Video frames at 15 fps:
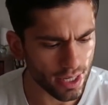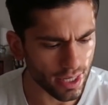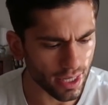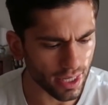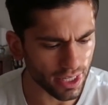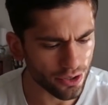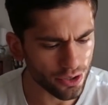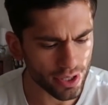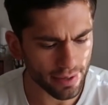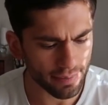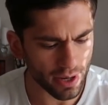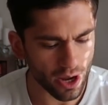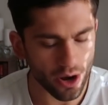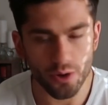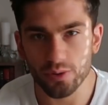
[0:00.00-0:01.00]
I usually have
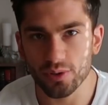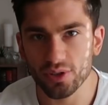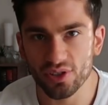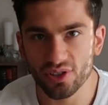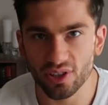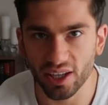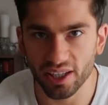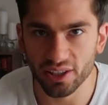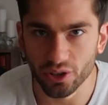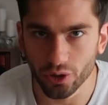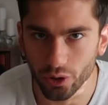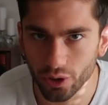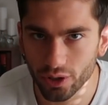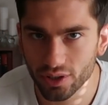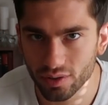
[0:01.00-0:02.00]
my oats like
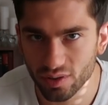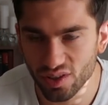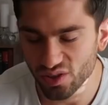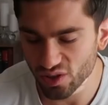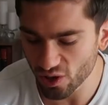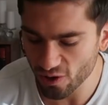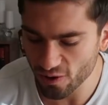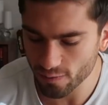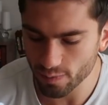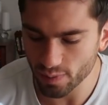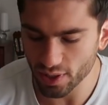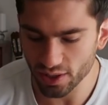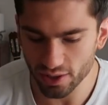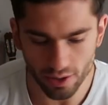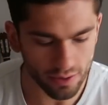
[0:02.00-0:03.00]
cooked on the stove,
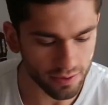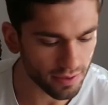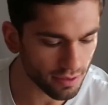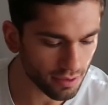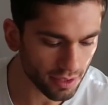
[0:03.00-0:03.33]
but you know,